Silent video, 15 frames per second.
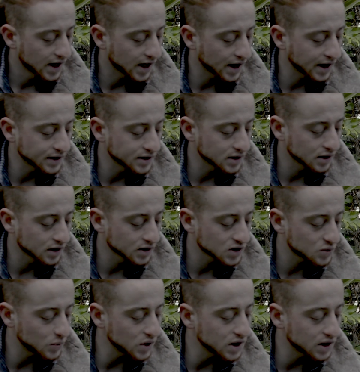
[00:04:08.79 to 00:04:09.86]
and
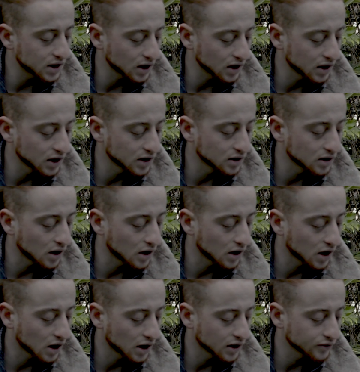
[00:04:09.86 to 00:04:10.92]
speak in
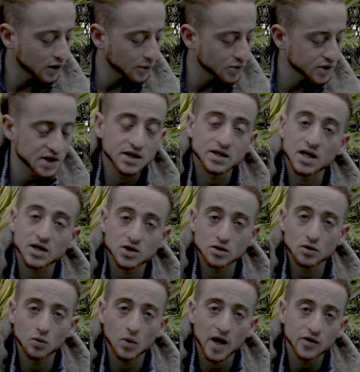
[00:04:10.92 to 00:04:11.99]
a kind of
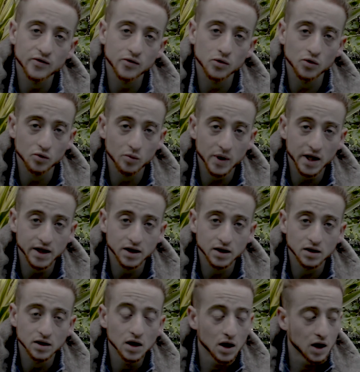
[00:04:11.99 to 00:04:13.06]
representational way for the rebellion.